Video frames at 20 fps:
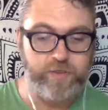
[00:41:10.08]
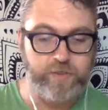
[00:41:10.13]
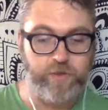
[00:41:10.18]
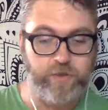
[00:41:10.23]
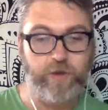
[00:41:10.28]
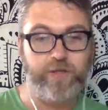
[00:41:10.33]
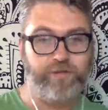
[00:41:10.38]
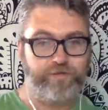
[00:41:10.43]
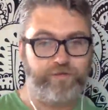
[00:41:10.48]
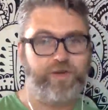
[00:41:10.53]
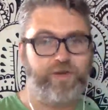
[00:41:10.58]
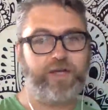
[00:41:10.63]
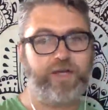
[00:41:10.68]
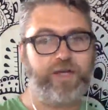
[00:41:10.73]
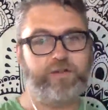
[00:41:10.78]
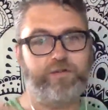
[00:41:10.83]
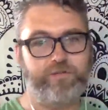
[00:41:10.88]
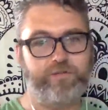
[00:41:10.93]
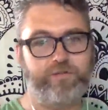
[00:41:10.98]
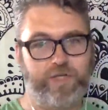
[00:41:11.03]
enjoy the
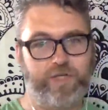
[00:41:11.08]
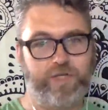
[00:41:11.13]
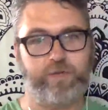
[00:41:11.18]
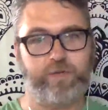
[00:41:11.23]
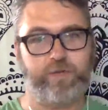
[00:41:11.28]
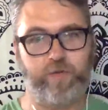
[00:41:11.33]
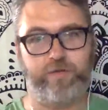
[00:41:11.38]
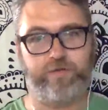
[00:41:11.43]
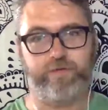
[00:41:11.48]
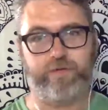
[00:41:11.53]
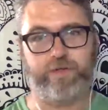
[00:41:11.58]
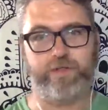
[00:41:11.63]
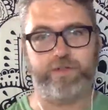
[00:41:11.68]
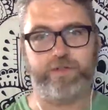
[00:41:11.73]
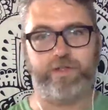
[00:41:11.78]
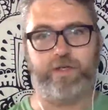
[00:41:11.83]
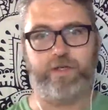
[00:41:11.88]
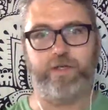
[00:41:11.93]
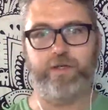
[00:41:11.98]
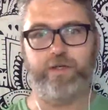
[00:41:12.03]
fact that you've taken
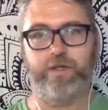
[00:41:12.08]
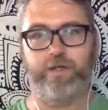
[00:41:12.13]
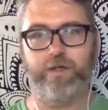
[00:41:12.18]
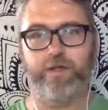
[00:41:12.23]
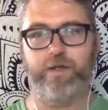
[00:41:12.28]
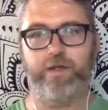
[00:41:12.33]
playfulness on it